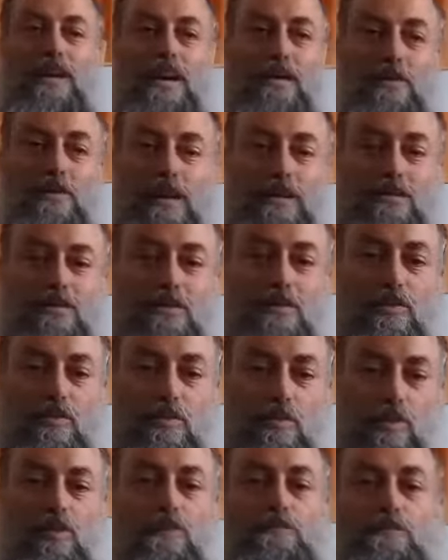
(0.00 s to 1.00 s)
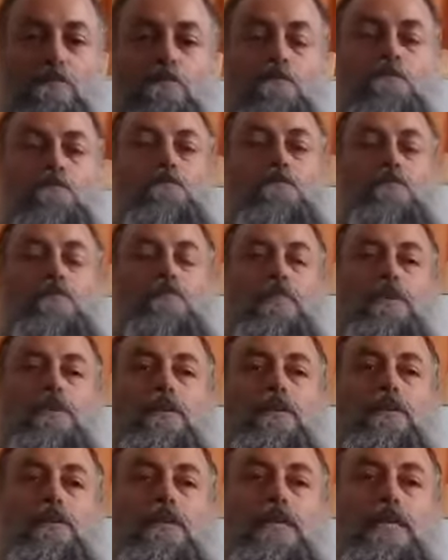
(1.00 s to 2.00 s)
I'm Eran Solomon.
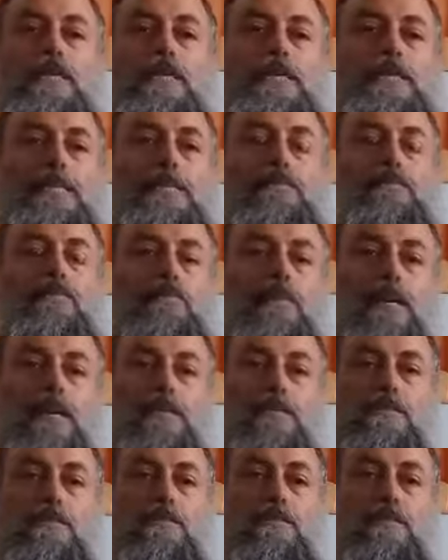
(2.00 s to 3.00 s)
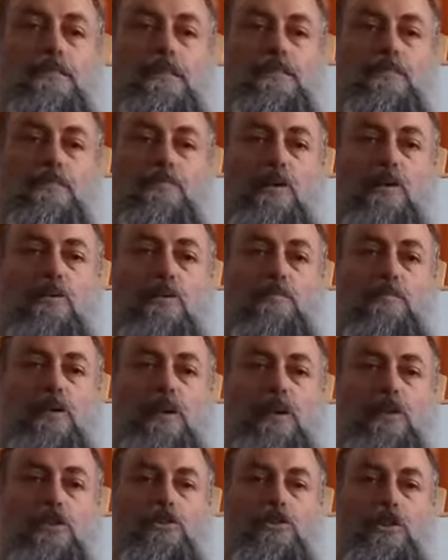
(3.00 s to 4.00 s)
Today's lesson about the
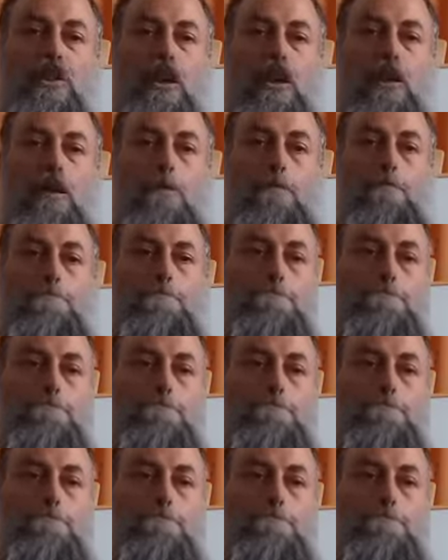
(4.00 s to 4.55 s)
parasha.